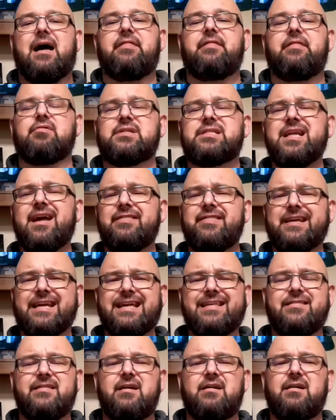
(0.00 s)
There was nothing
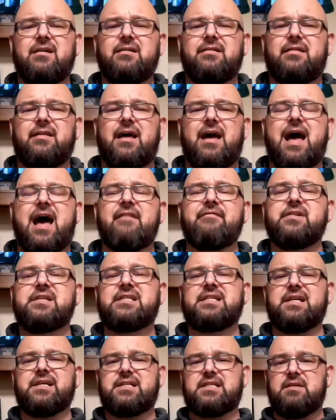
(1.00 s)
in there that,
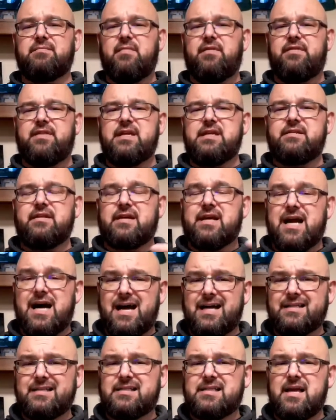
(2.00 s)
obviously, some of the
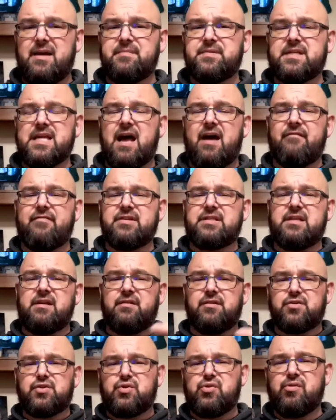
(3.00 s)
concepts, obviously
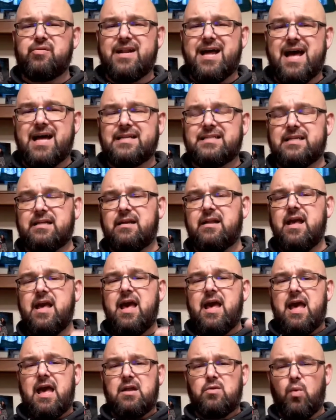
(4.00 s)
the True Knot
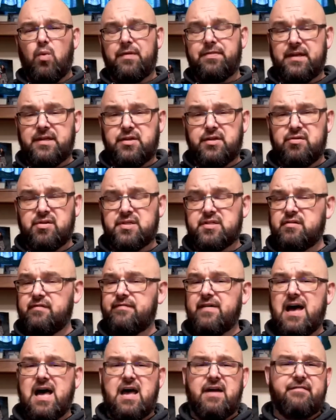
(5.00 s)
and what they do to
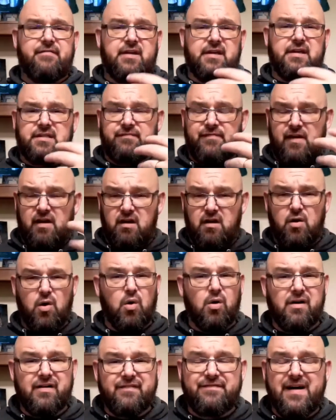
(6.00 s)
survive is very
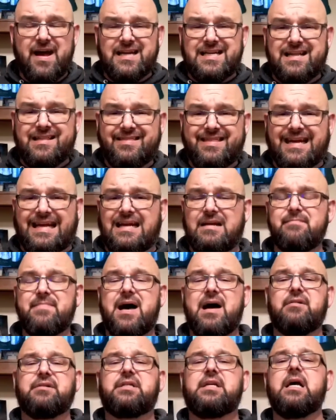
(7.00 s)
horrifying to think
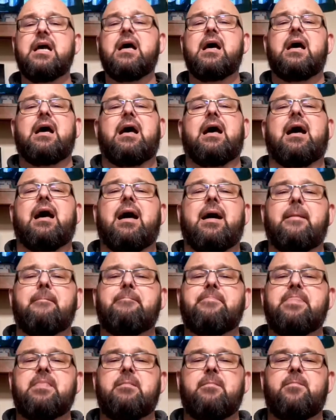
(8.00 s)
about.
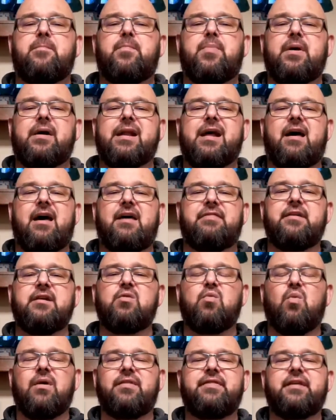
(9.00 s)
But I
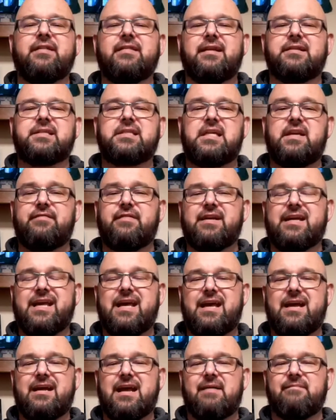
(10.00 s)
think one thing that Stephen
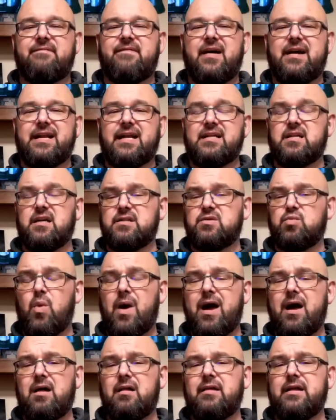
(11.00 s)
King, I'm finding, does
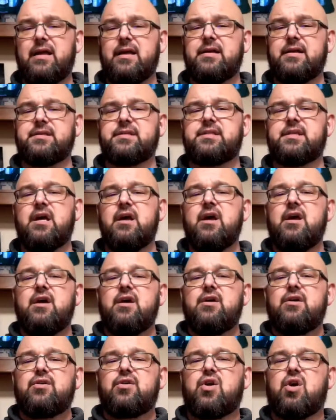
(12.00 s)
well is
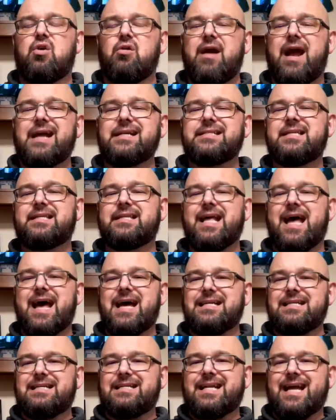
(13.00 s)
creates
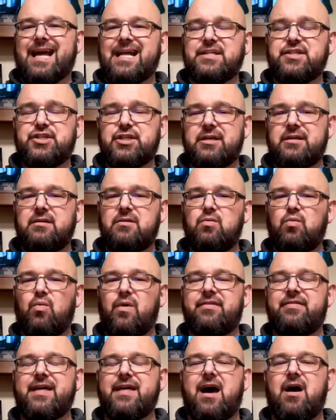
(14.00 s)
that tension
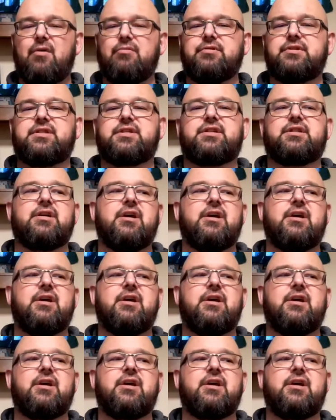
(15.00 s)
without